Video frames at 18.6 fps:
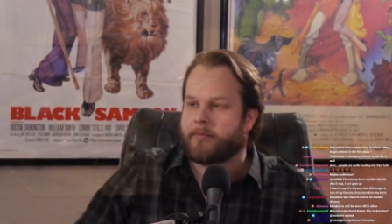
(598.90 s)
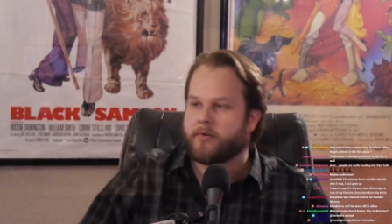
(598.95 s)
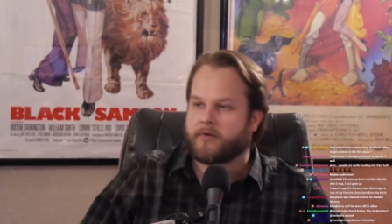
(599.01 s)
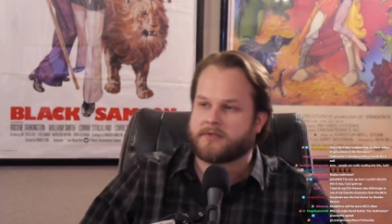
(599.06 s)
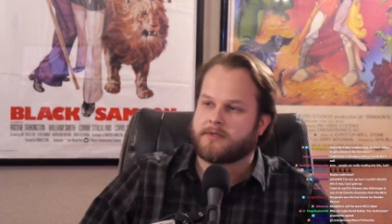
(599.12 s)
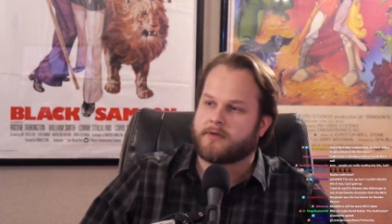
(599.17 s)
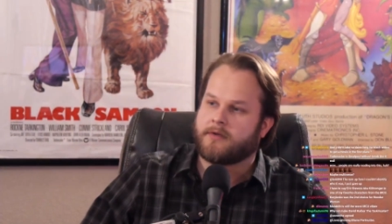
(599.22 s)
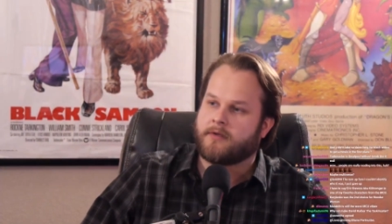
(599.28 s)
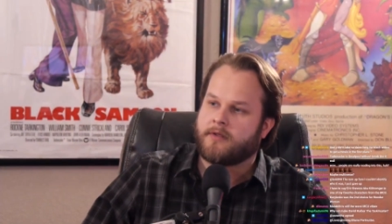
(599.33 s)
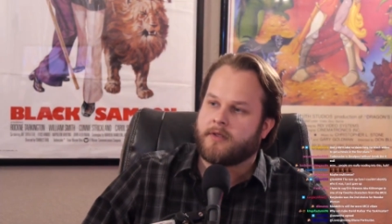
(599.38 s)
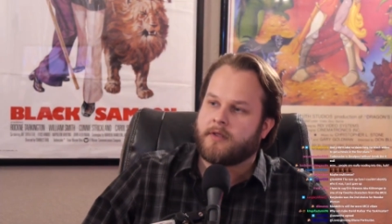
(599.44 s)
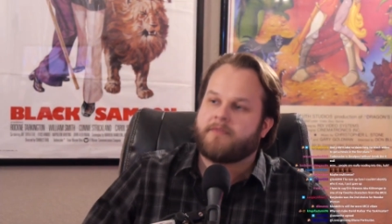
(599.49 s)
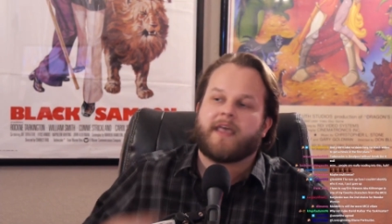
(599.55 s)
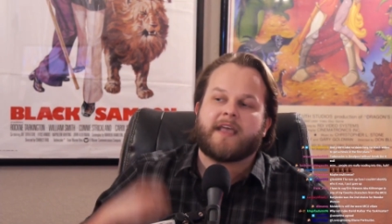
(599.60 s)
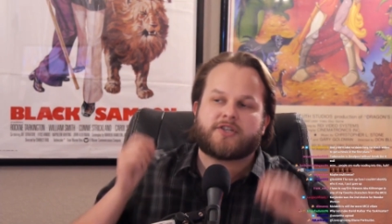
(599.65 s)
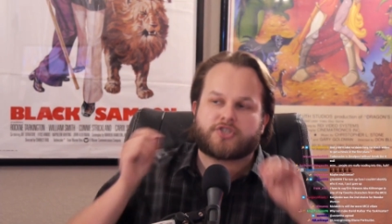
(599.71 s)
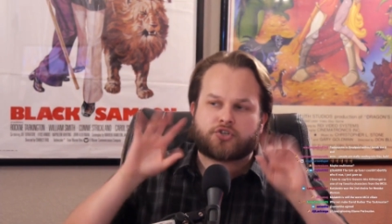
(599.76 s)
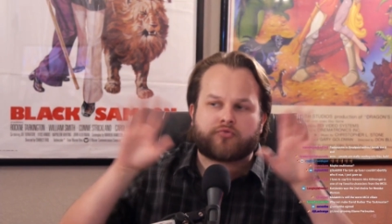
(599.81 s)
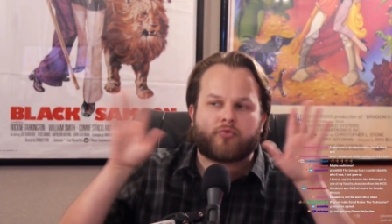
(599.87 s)
not personal. Yeah.
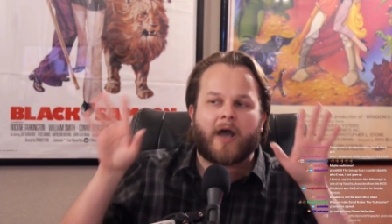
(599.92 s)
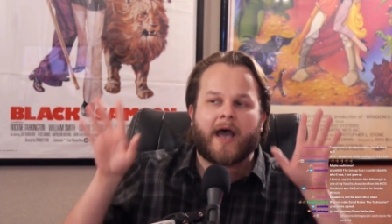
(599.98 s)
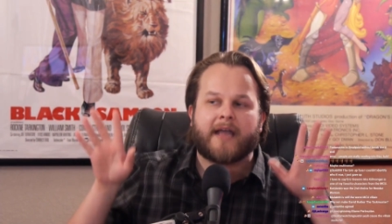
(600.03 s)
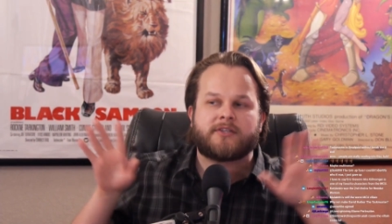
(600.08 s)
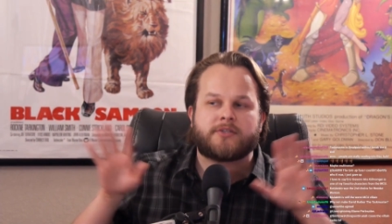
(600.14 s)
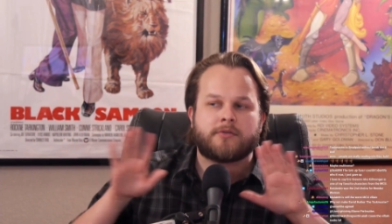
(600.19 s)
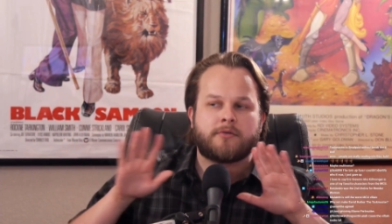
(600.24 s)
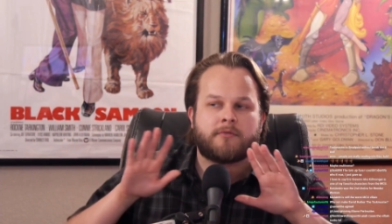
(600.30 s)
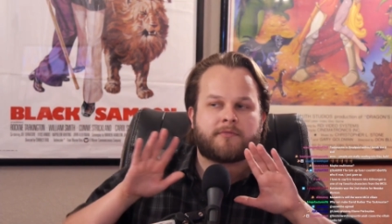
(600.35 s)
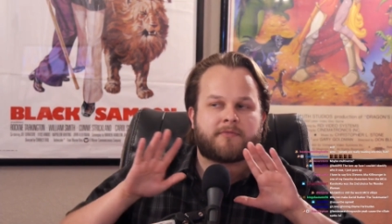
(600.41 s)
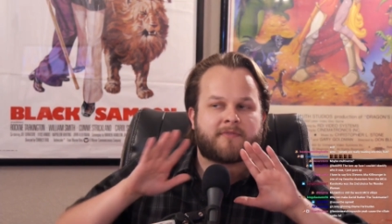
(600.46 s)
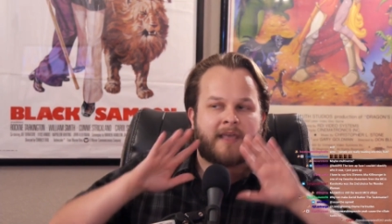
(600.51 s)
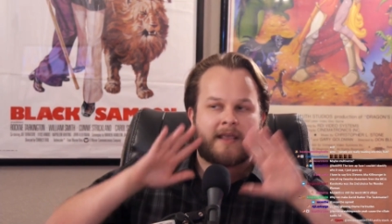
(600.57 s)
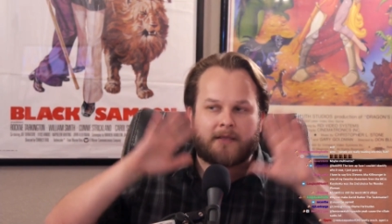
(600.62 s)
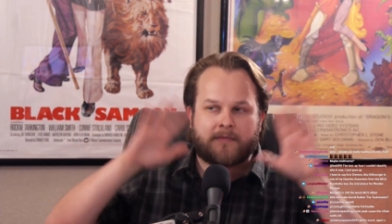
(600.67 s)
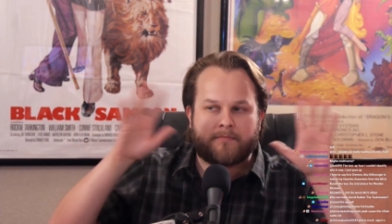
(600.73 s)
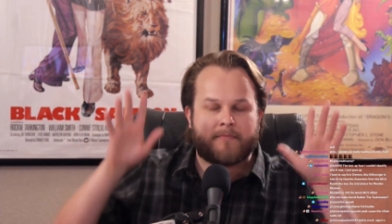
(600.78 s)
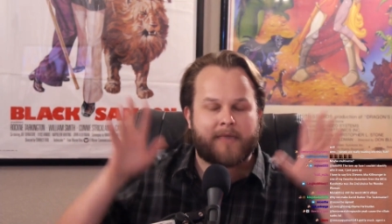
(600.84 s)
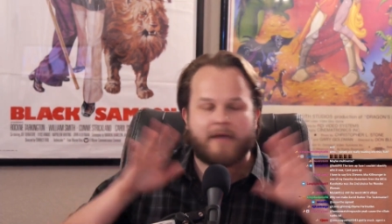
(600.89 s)
They try to
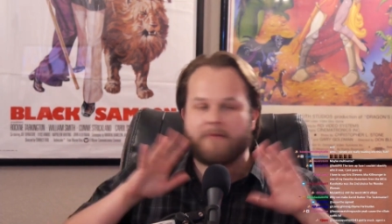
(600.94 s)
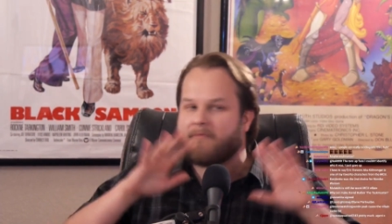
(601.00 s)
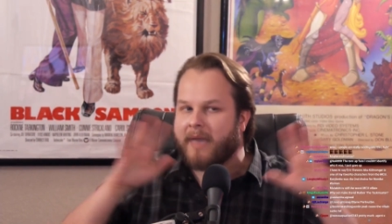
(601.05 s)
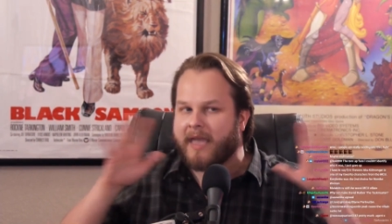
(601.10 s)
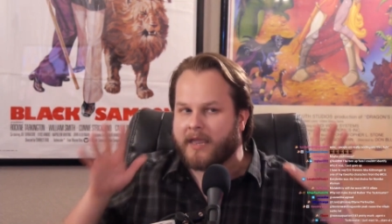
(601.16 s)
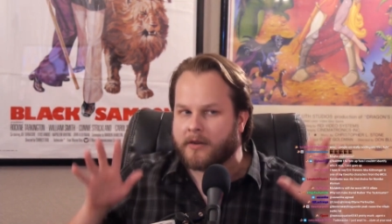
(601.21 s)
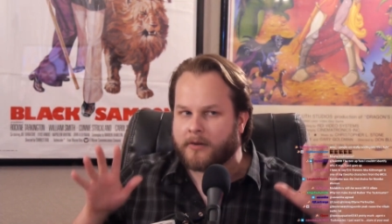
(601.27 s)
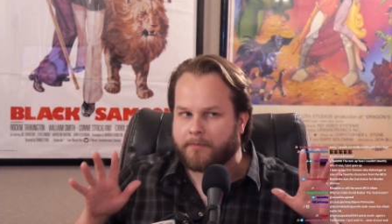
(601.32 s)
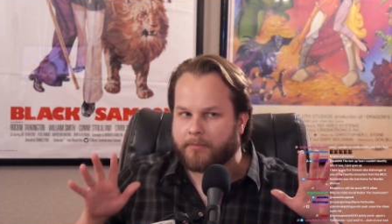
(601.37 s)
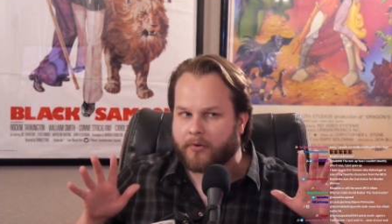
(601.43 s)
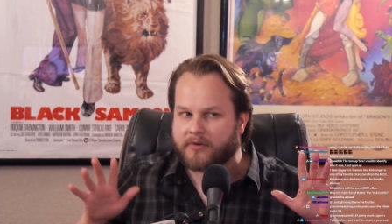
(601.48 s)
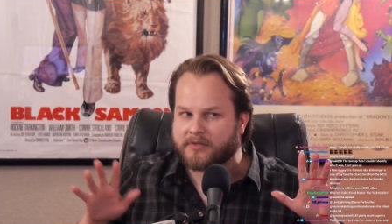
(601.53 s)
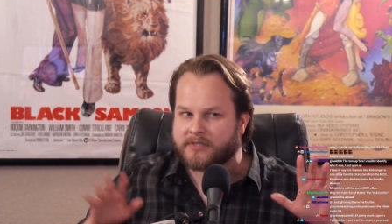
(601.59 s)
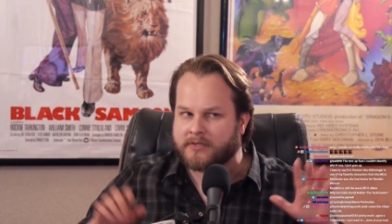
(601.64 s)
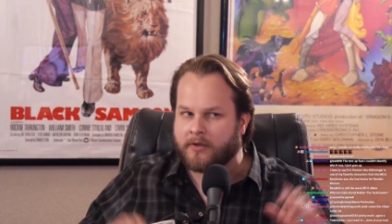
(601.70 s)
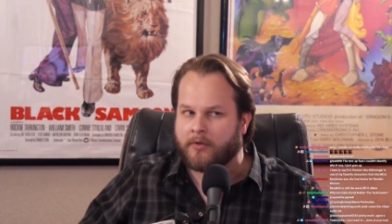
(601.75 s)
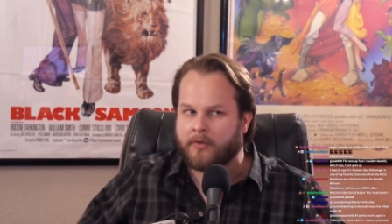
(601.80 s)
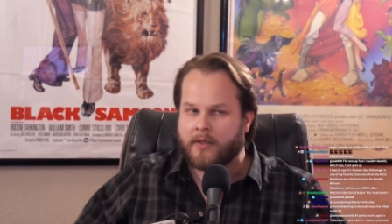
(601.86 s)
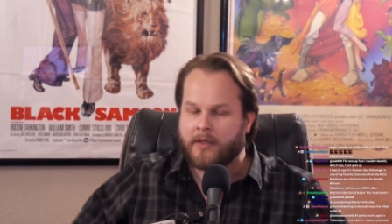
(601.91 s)
think of making it
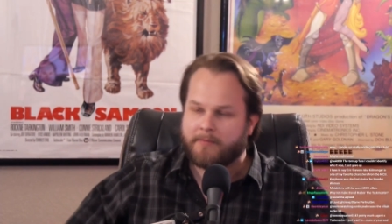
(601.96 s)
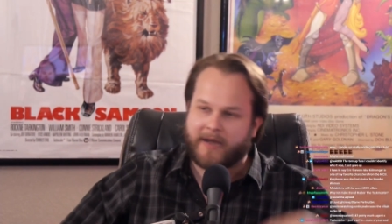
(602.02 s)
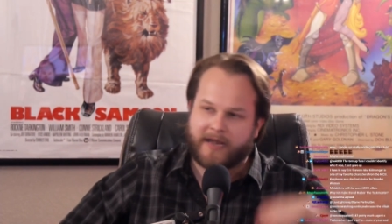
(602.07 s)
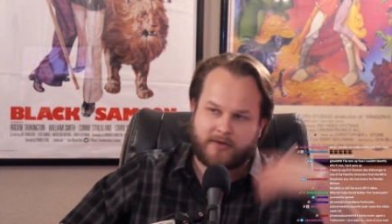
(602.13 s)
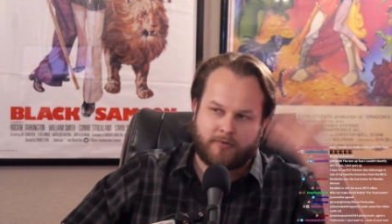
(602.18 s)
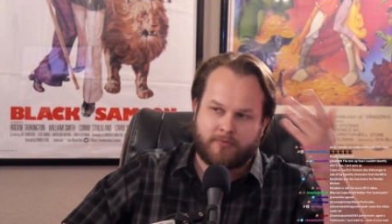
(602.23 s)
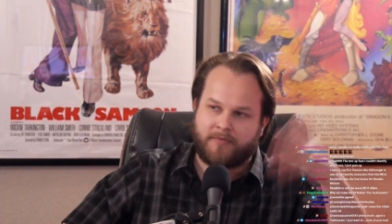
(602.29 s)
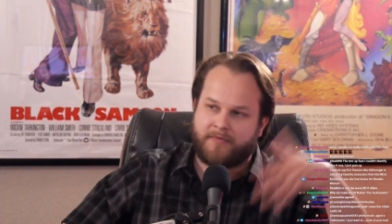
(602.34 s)
personal by